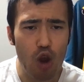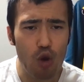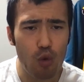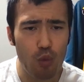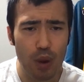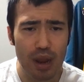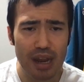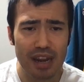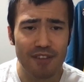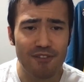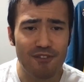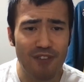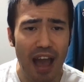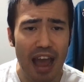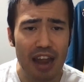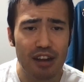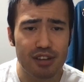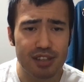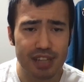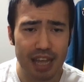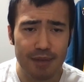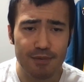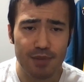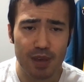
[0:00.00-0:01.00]
winning
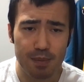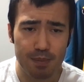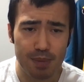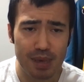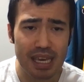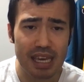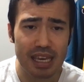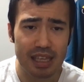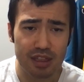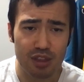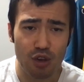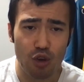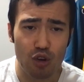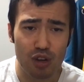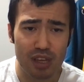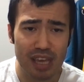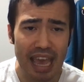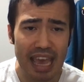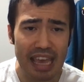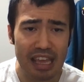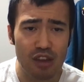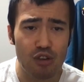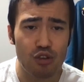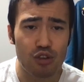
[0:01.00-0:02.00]
Finals MVP at
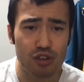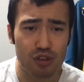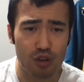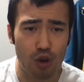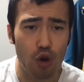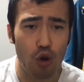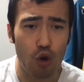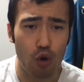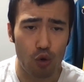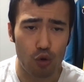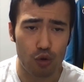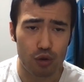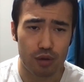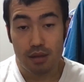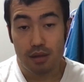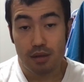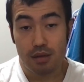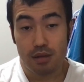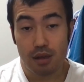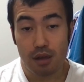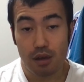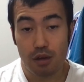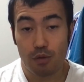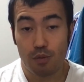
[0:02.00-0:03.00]
38 years old?
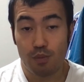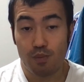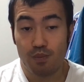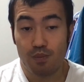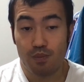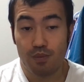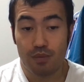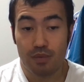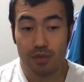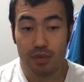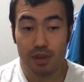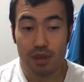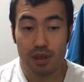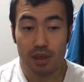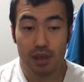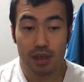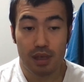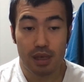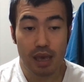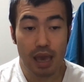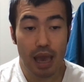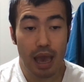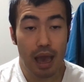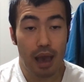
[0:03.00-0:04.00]
So,
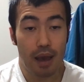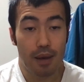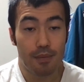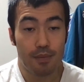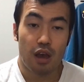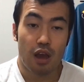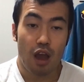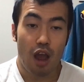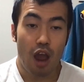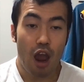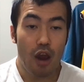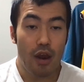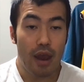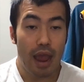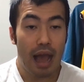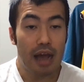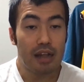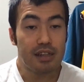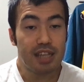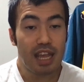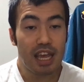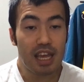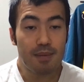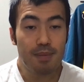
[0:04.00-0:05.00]
yeah. Alright,
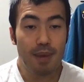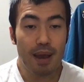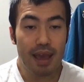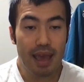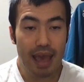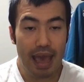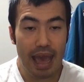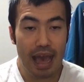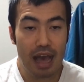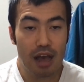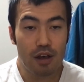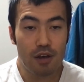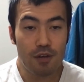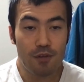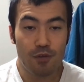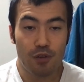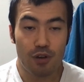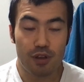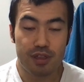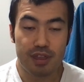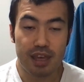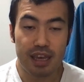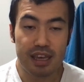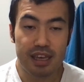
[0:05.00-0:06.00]
I'll take my L
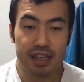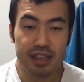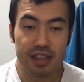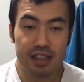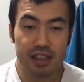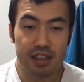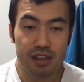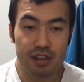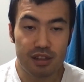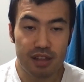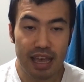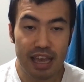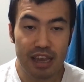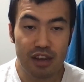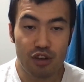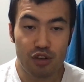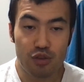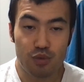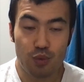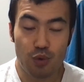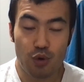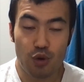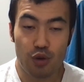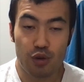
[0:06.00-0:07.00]
for thinking that the
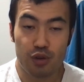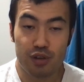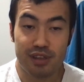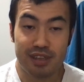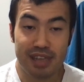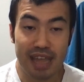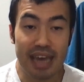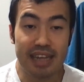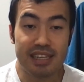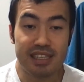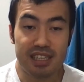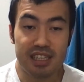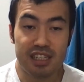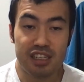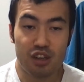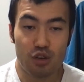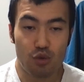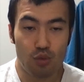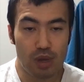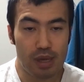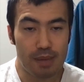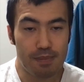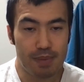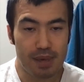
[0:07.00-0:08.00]
Lakers were destined
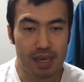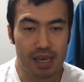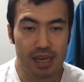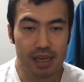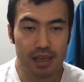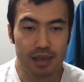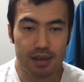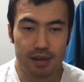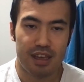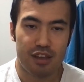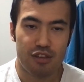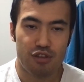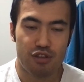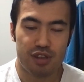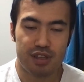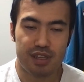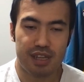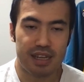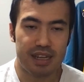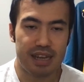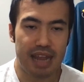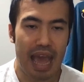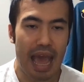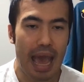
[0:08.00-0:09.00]
to repeat. Just
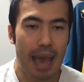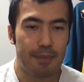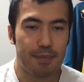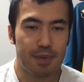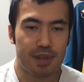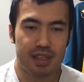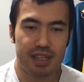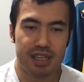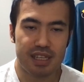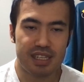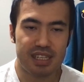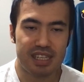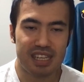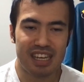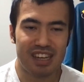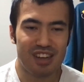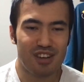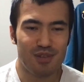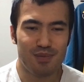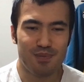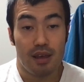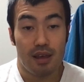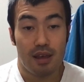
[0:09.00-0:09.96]
didn't happen this year.